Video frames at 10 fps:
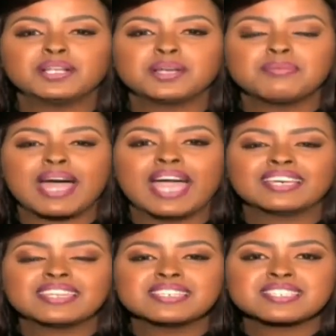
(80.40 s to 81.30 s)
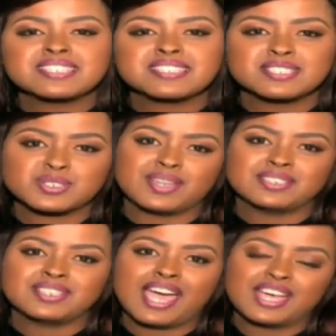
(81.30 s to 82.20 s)
welcome back. This is The
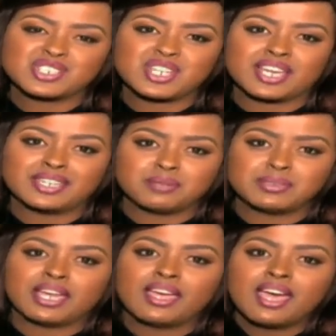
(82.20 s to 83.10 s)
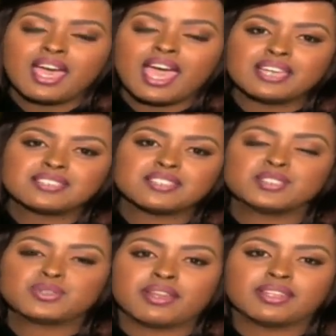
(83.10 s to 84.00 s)
Trend, hashtag Hey Amina at The
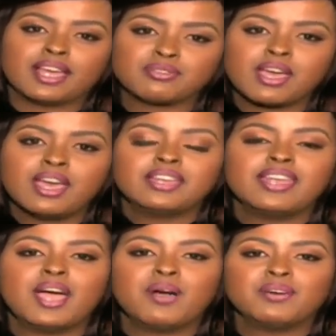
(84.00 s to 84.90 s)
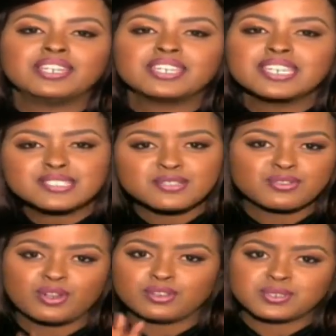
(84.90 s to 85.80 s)
Trend Live. Now, in case you've
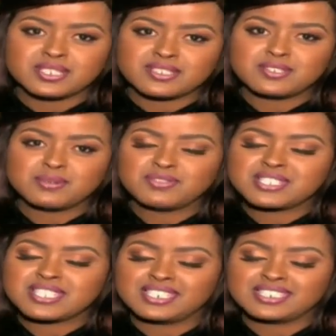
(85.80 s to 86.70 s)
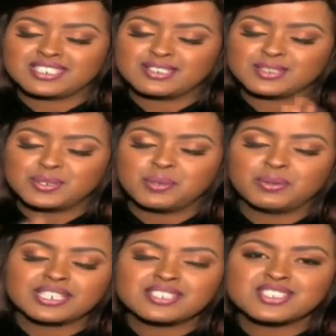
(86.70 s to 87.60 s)
not noticed, we've decided, you know
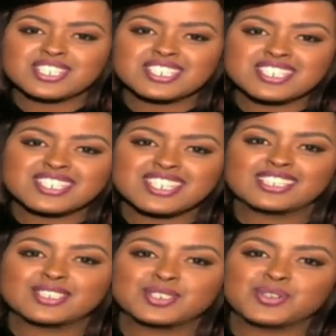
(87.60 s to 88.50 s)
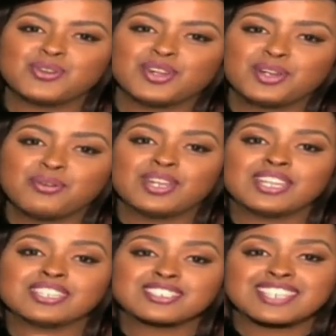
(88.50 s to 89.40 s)
what, let's just take the show on a whole
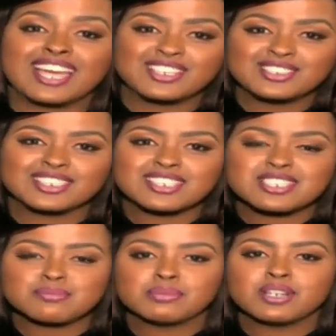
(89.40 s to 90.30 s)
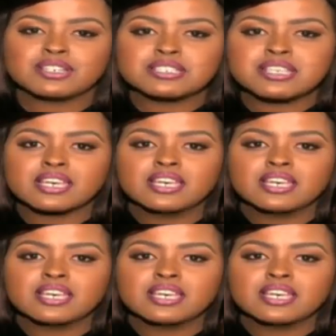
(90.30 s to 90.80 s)
other tangent, because